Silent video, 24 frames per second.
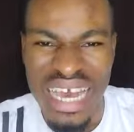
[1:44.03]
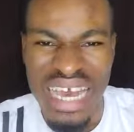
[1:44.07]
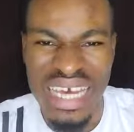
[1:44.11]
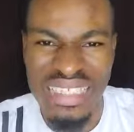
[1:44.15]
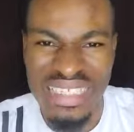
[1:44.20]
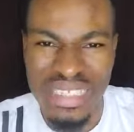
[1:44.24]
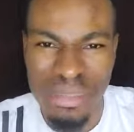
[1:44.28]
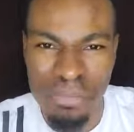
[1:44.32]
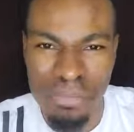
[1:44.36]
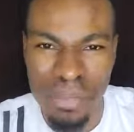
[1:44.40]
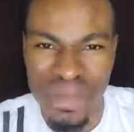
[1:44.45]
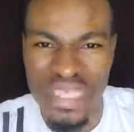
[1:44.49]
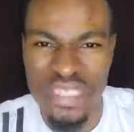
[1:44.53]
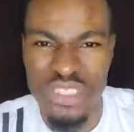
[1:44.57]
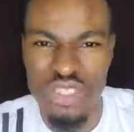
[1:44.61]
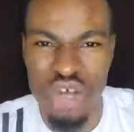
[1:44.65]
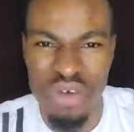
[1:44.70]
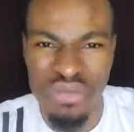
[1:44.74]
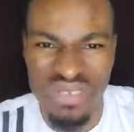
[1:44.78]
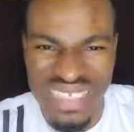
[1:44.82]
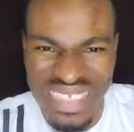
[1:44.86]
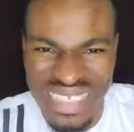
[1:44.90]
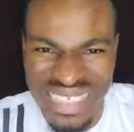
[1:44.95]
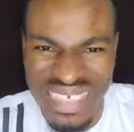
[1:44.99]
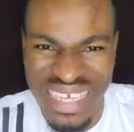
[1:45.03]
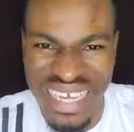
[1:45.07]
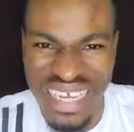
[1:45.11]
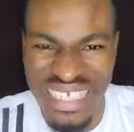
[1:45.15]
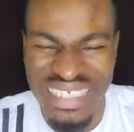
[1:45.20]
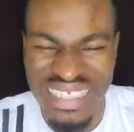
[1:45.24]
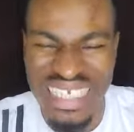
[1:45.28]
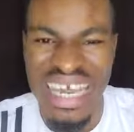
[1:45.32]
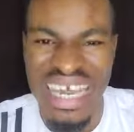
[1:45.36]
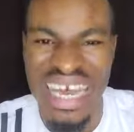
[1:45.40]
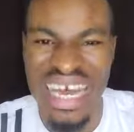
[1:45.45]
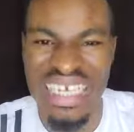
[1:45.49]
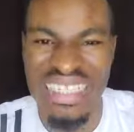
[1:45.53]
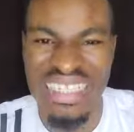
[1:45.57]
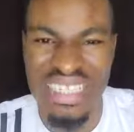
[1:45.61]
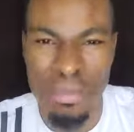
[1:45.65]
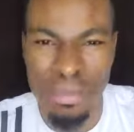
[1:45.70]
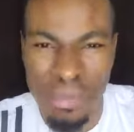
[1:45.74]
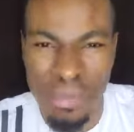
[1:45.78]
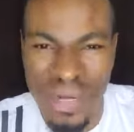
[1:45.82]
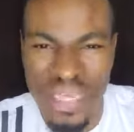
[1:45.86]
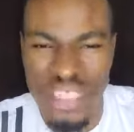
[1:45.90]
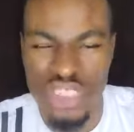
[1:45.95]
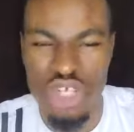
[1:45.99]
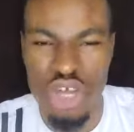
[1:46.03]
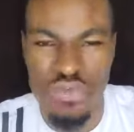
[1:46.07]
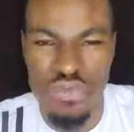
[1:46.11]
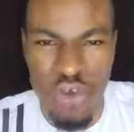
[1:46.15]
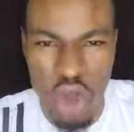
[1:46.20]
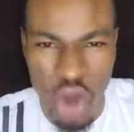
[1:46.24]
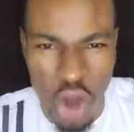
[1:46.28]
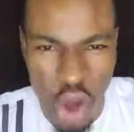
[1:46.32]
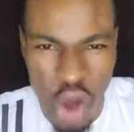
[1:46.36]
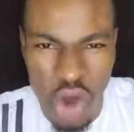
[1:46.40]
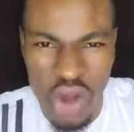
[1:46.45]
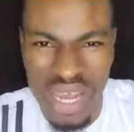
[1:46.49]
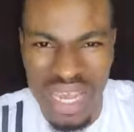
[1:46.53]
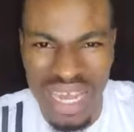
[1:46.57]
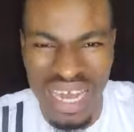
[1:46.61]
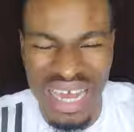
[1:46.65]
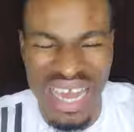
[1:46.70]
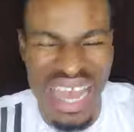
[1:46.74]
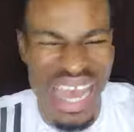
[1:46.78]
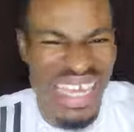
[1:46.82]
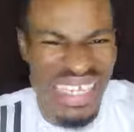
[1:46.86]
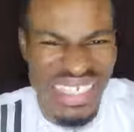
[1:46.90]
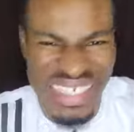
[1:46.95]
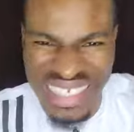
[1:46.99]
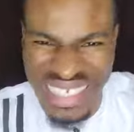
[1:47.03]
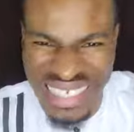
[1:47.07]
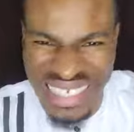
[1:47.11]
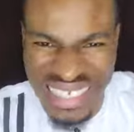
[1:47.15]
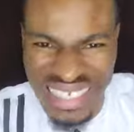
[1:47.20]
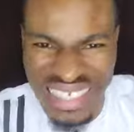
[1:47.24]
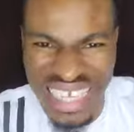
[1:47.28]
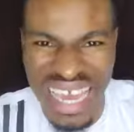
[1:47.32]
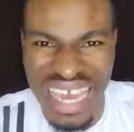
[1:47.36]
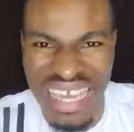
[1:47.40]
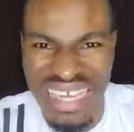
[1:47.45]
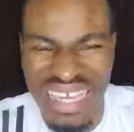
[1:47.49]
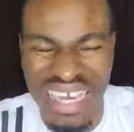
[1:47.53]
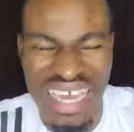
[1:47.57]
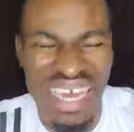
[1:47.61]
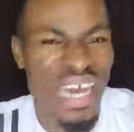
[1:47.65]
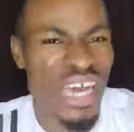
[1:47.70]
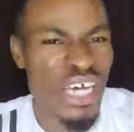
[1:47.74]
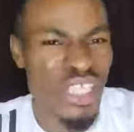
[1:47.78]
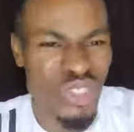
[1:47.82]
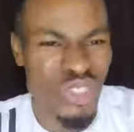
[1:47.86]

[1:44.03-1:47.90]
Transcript: and the place of tears and the place of hunger and desire